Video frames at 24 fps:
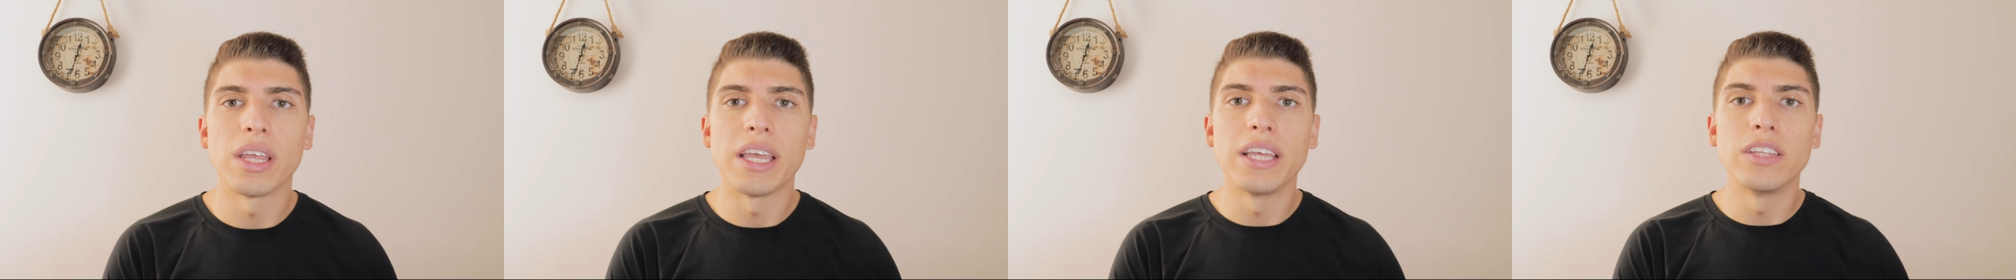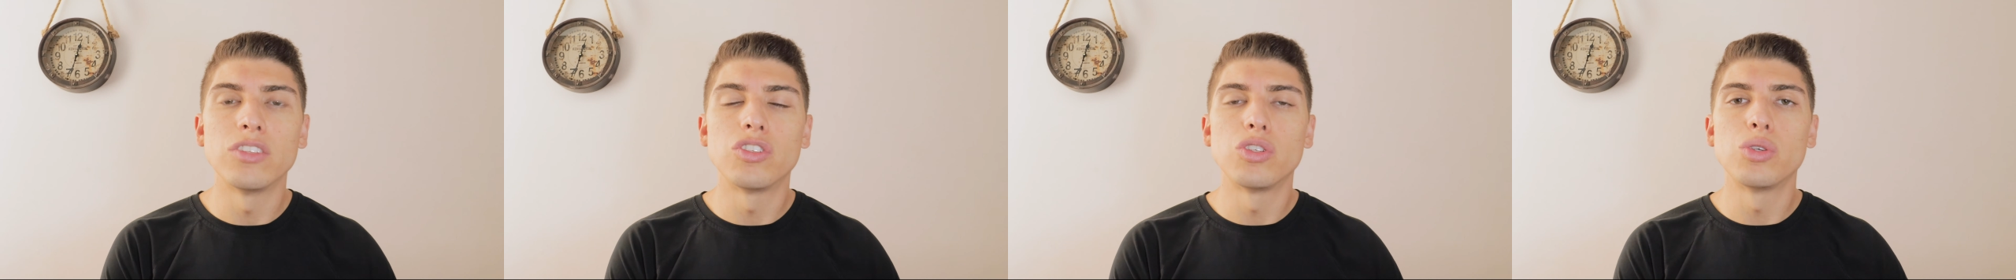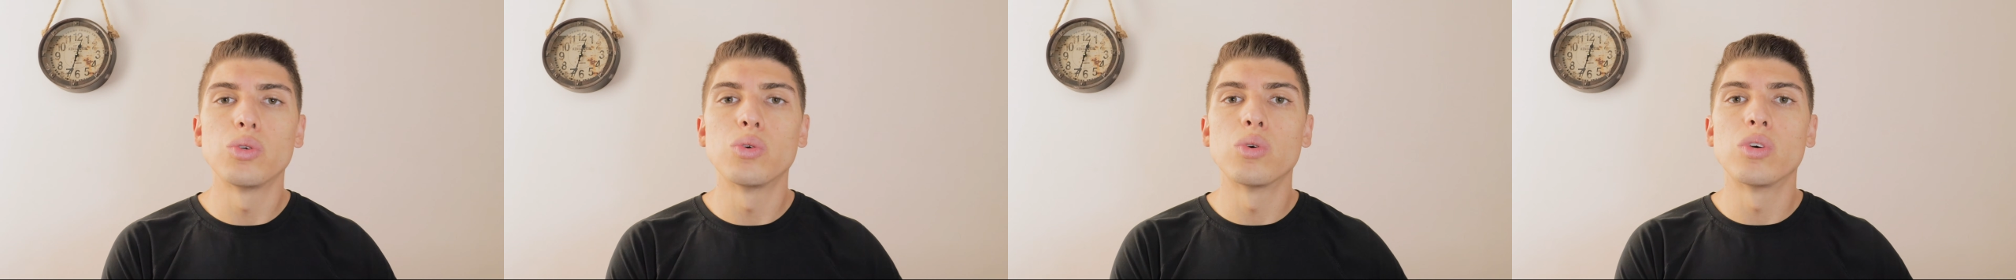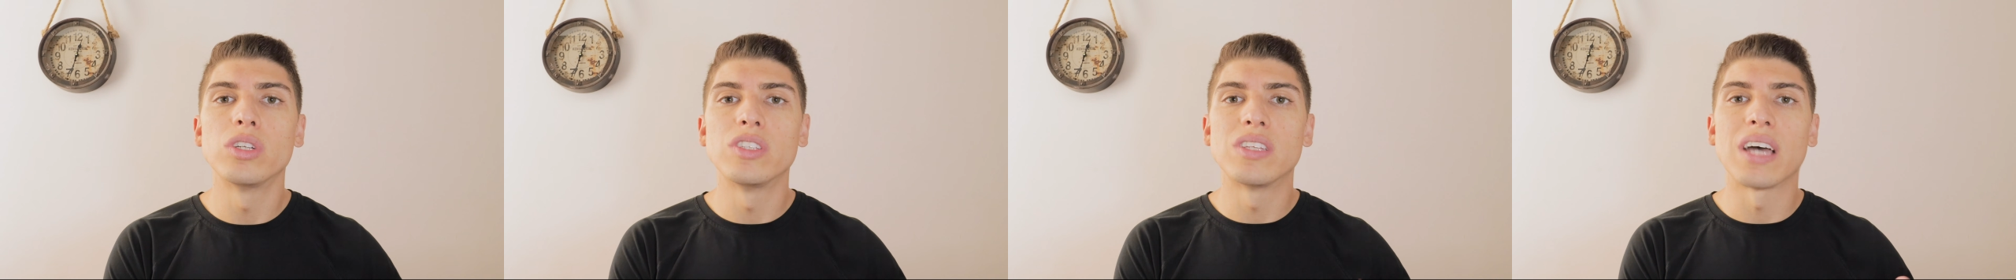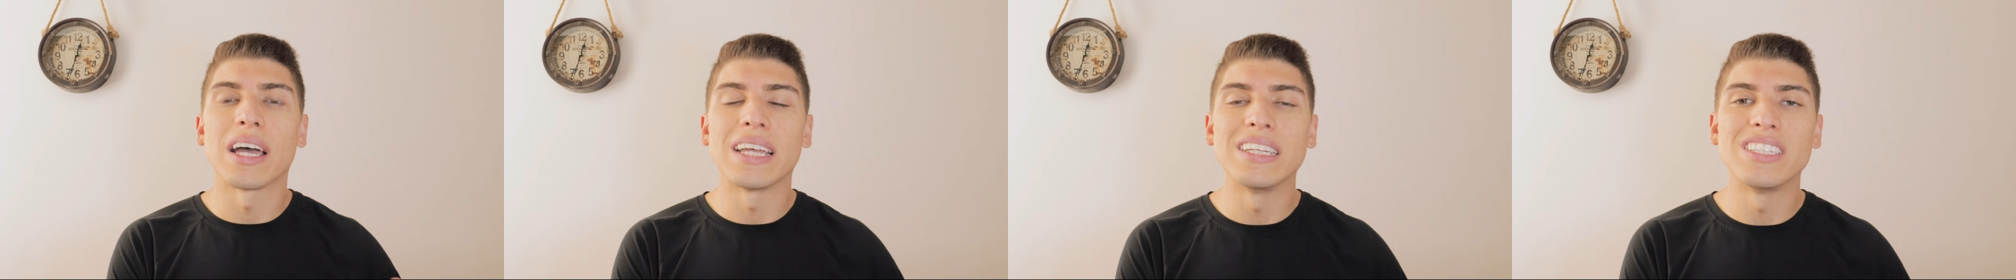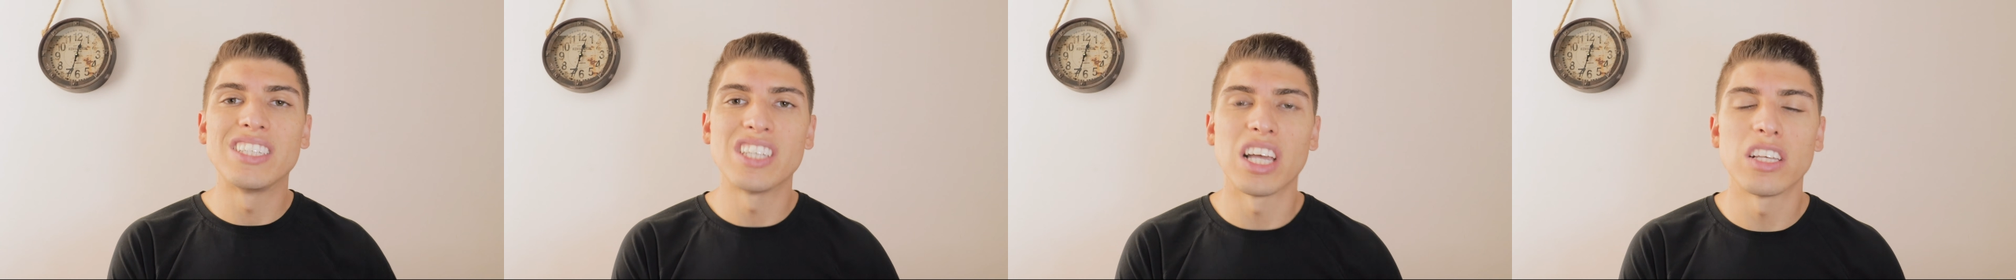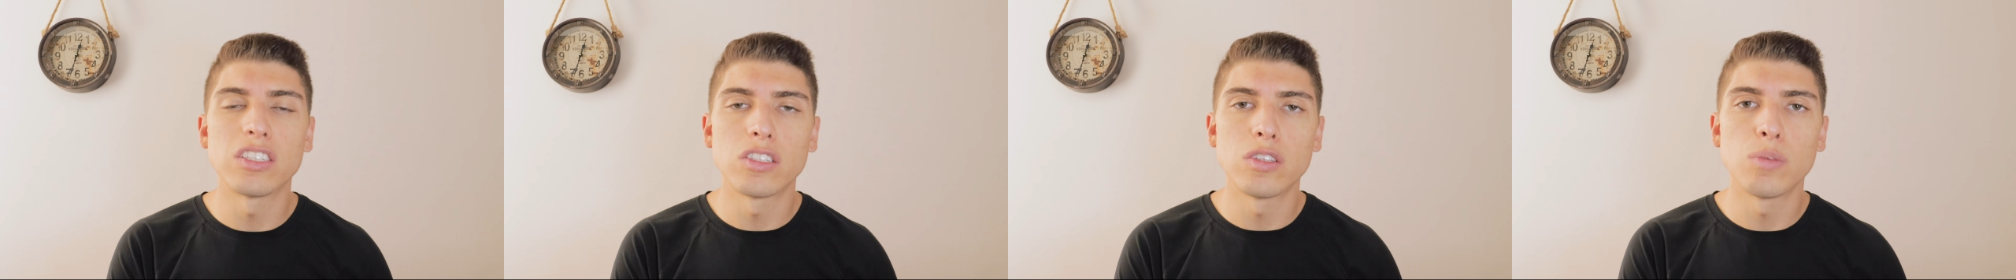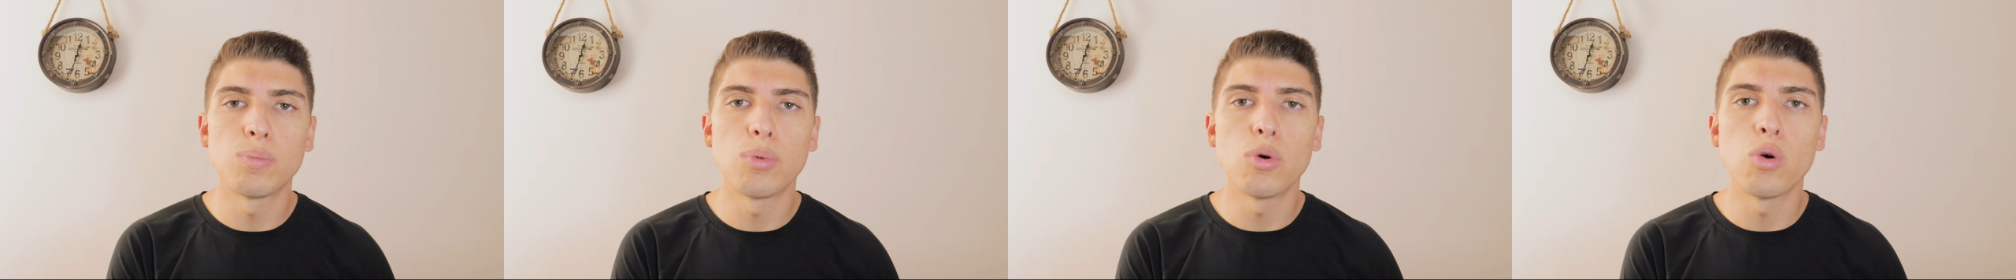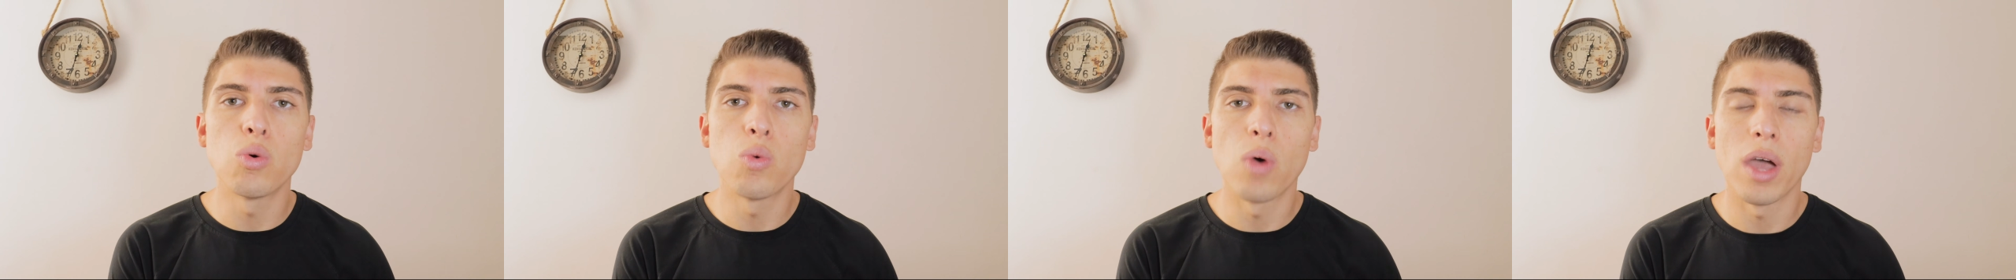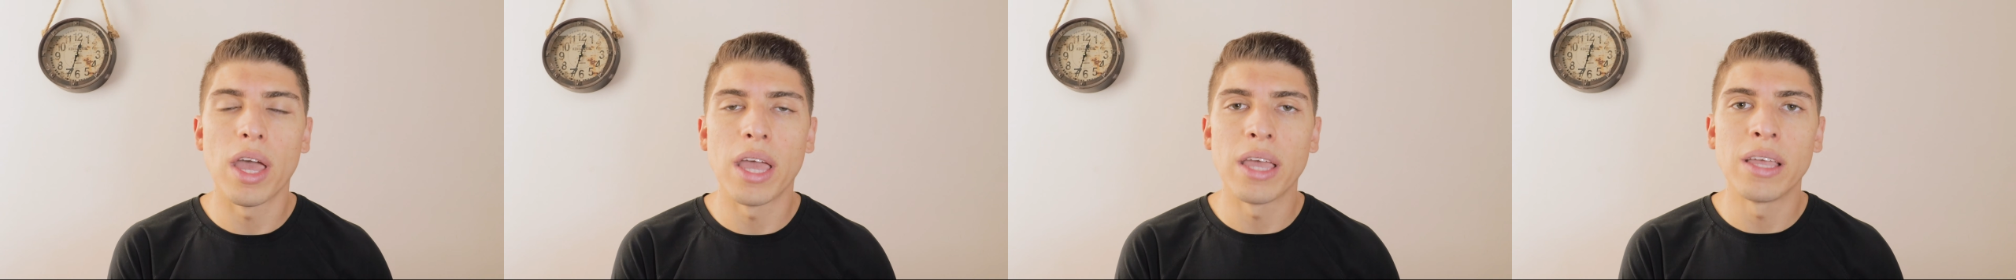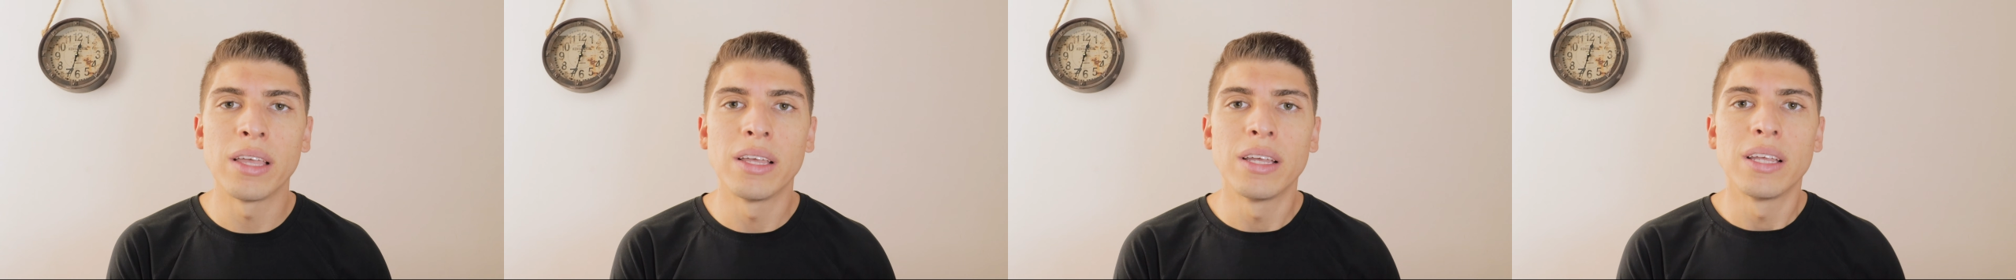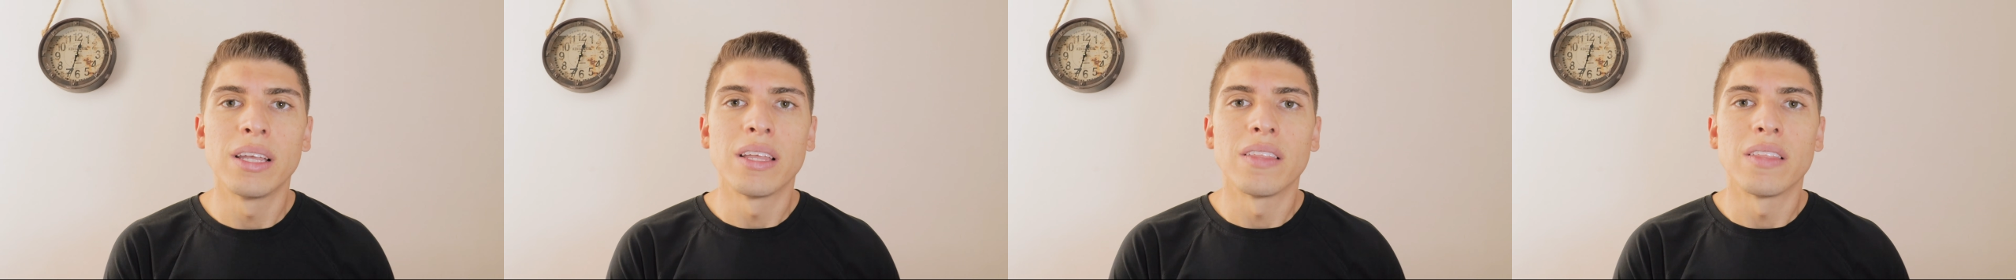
into a digestible way